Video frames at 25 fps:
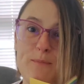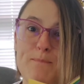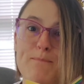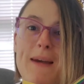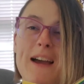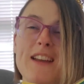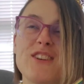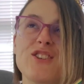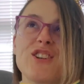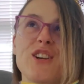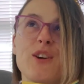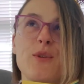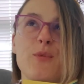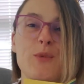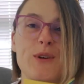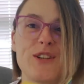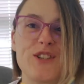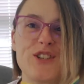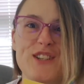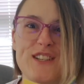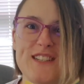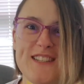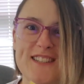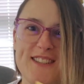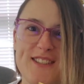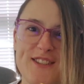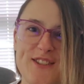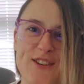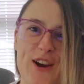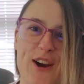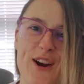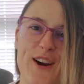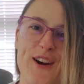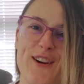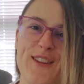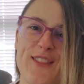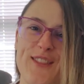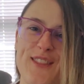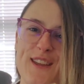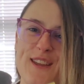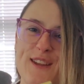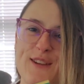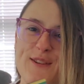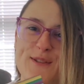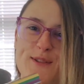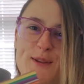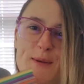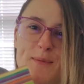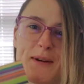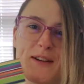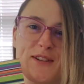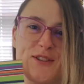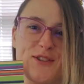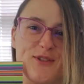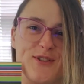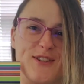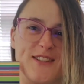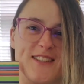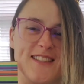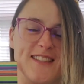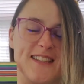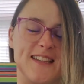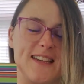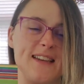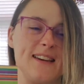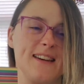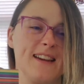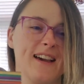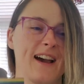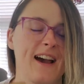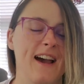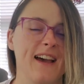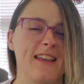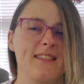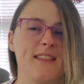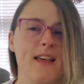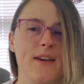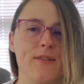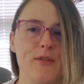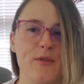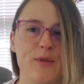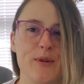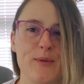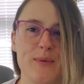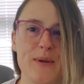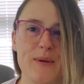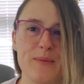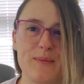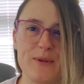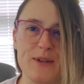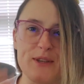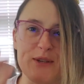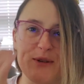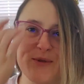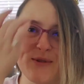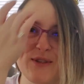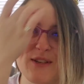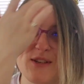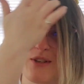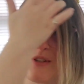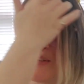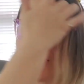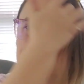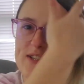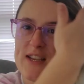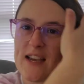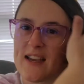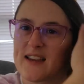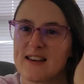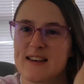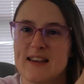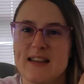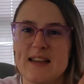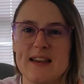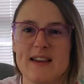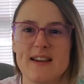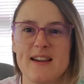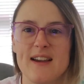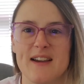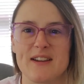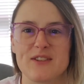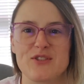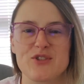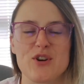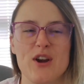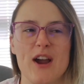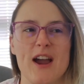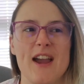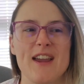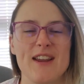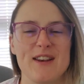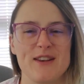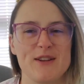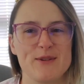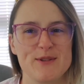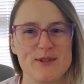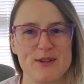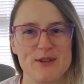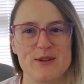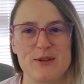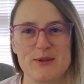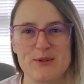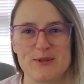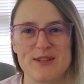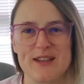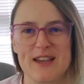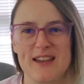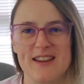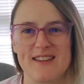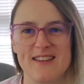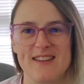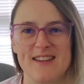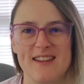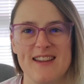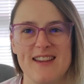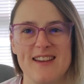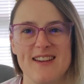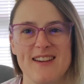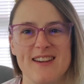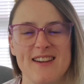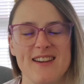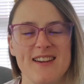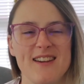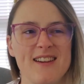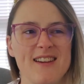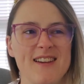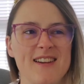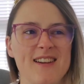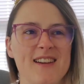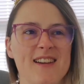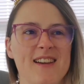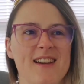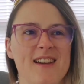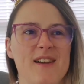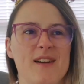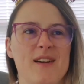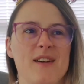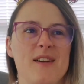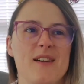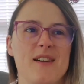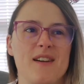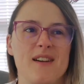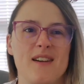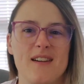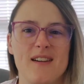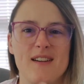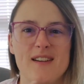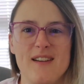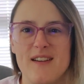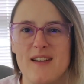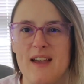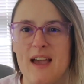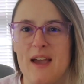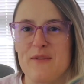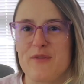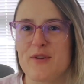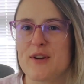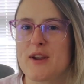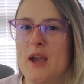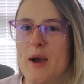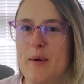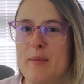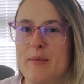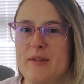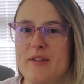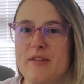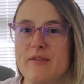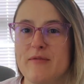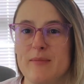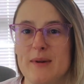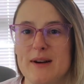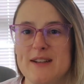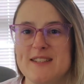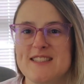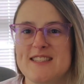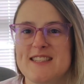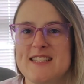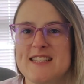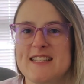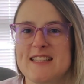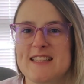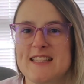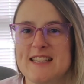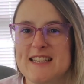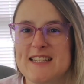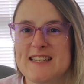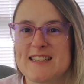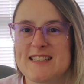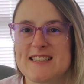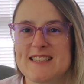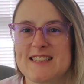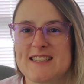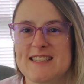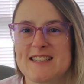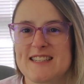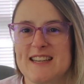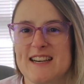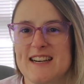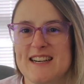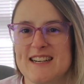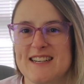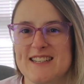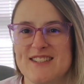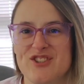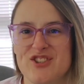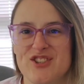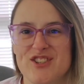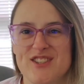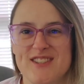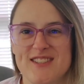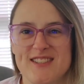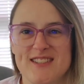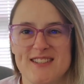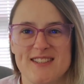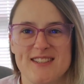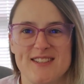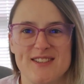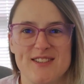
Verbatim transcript: Magic Wishing Starr. Thank you so much, Christine. I love it when people use a new technique. I try and use a new technique every couple of months at least, uh, just to